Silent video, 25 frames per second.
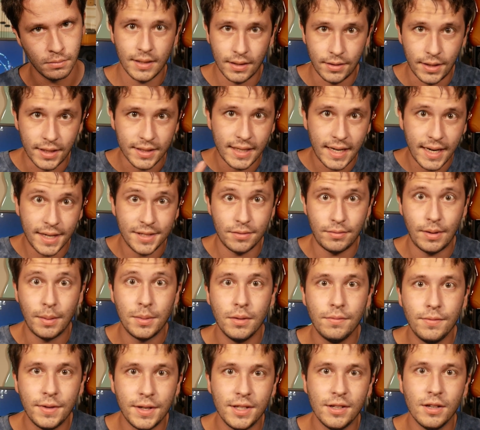Alright guys, I'll
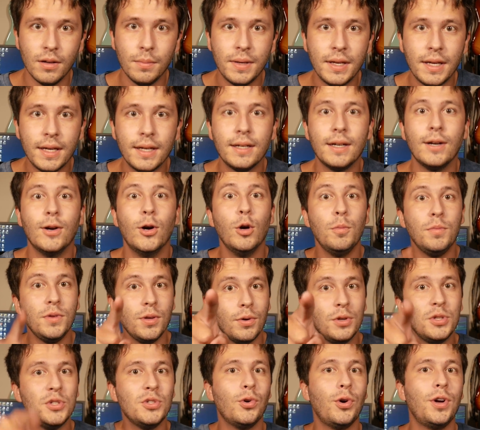wrap the video up here. Hope
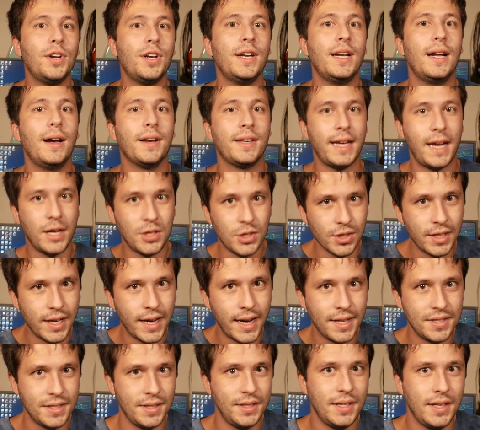you enjoyed it. I'll catch you
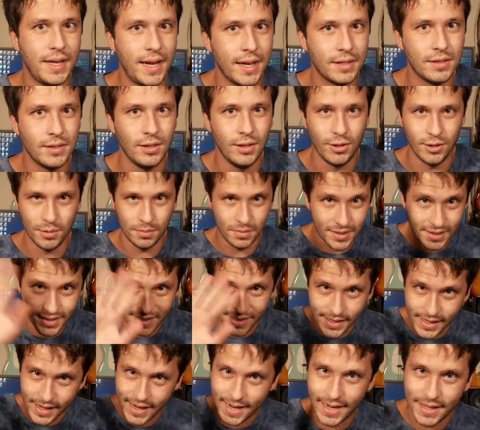guys in the next loop.
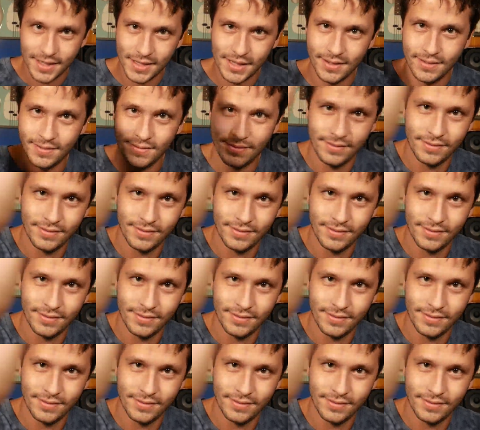See you guys.